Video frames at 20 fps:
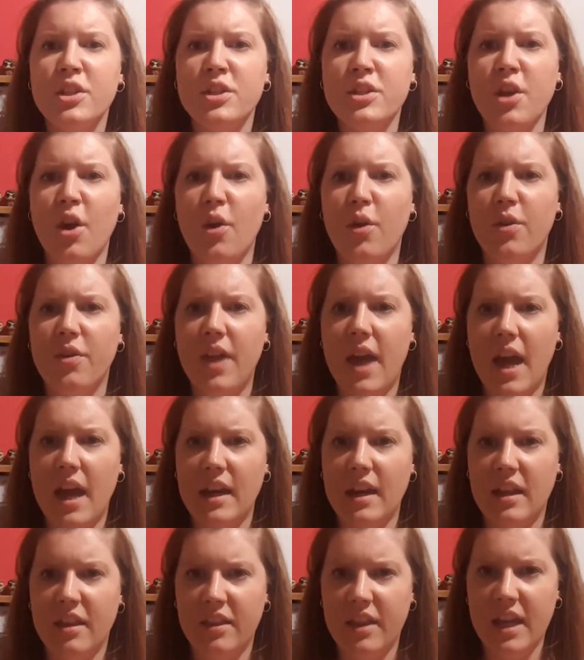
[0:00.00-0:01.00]
So
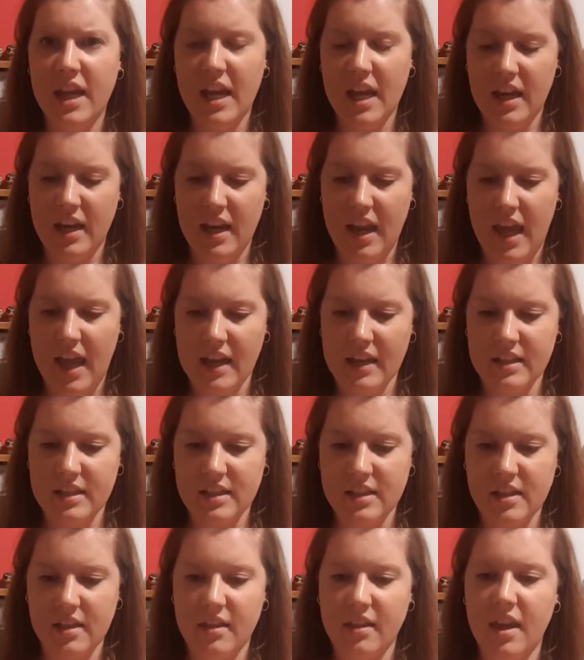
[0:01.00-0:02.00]
then the
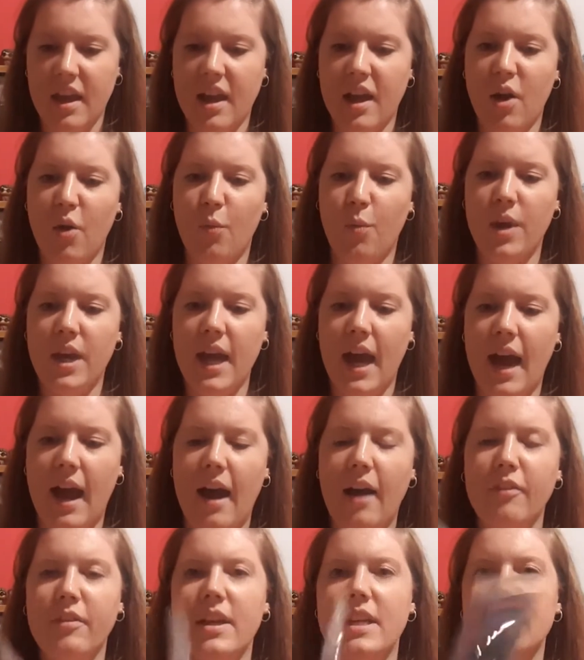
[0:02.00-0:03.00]
next thing we
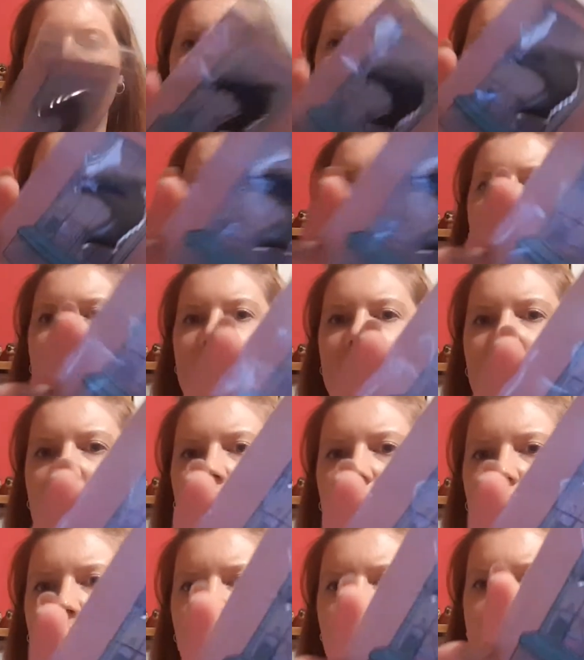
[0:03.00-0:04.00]
have is a pin,
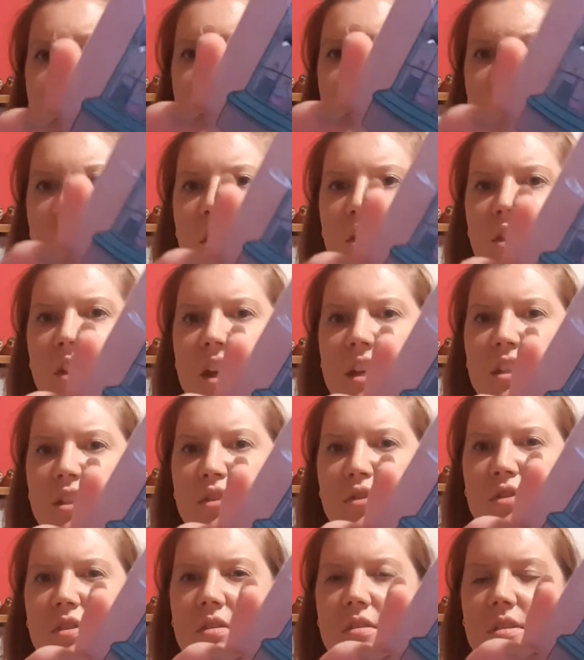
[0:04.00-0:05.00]
which is a
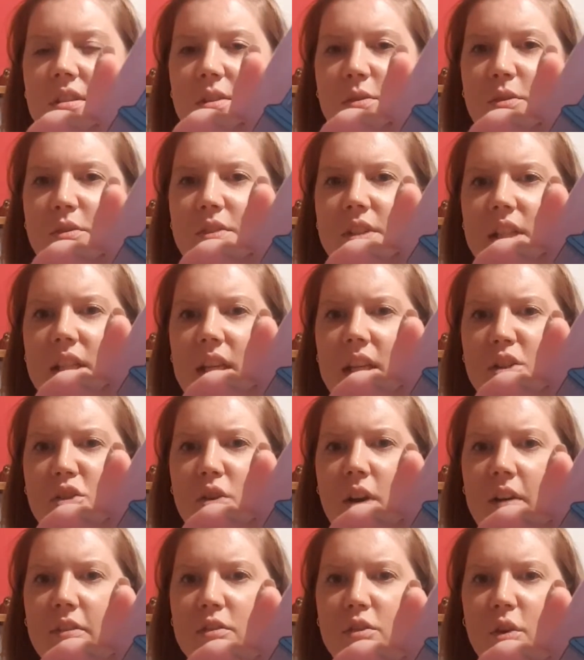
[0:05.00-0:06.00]
Thestral. So obviously they
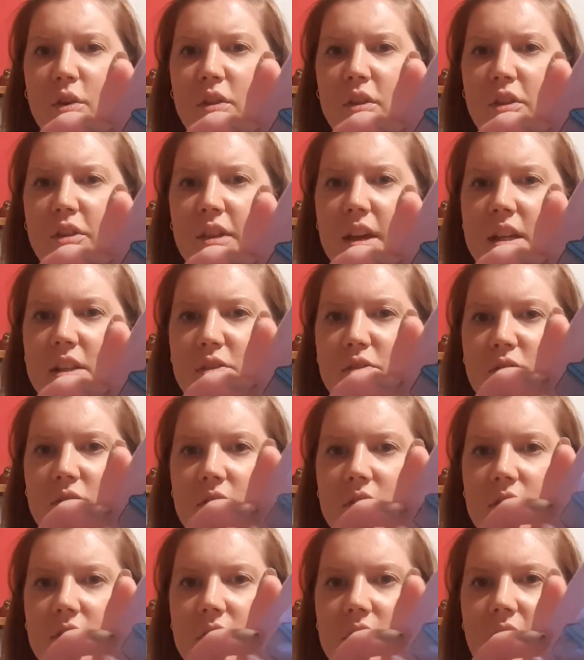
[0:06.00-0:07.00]
travelled on the
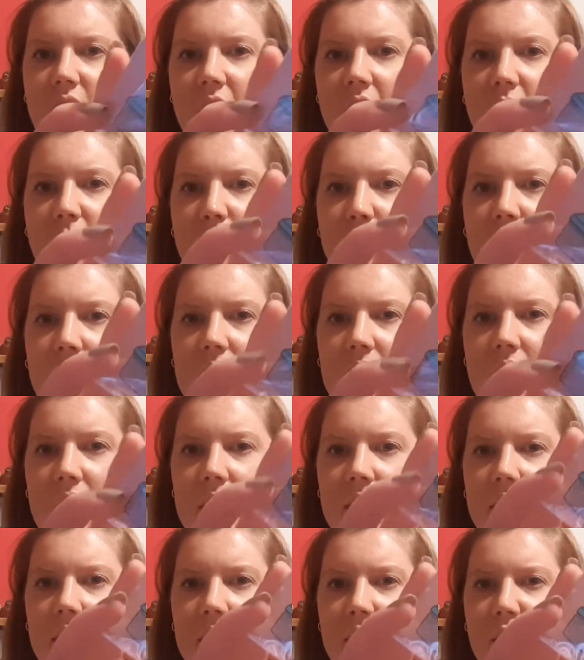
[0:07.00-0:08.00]
Thestrals. Um,
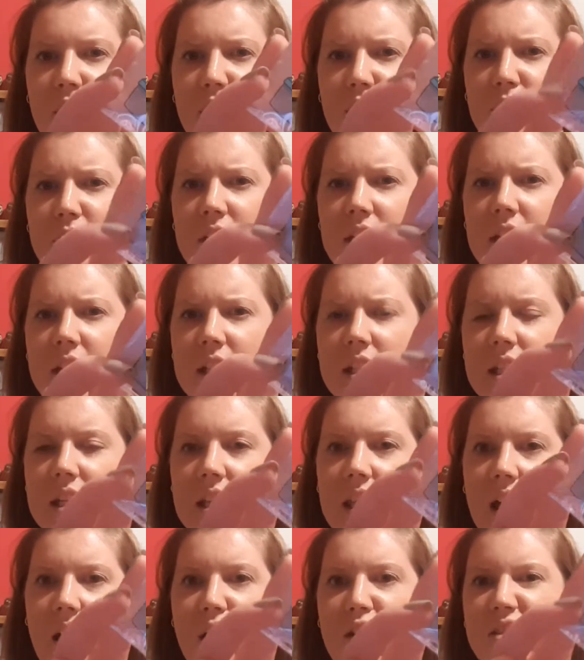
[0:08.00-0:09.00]
again, can't really see
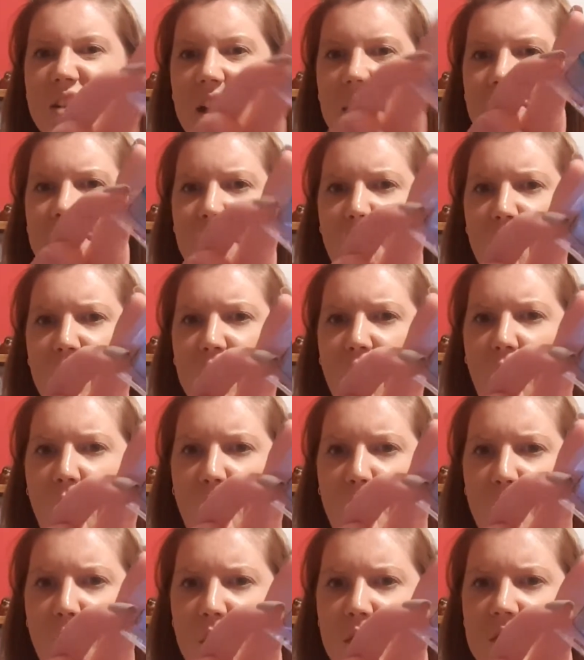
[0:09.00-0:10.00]
that. I'll take a photo of the
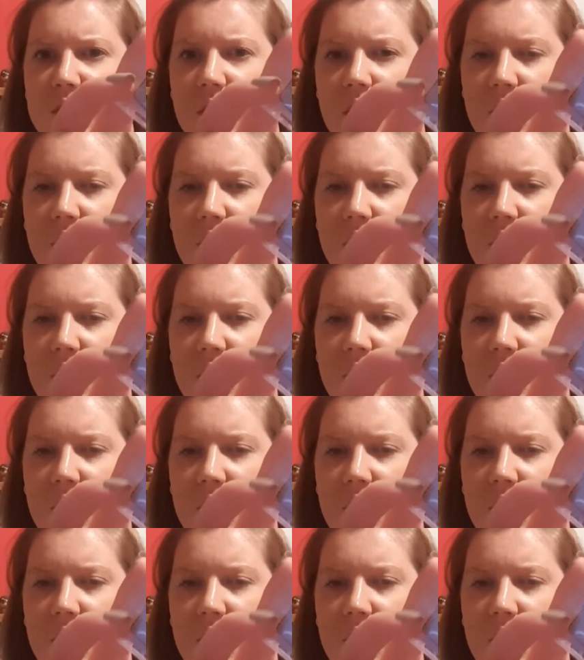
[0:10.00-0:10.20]
whole box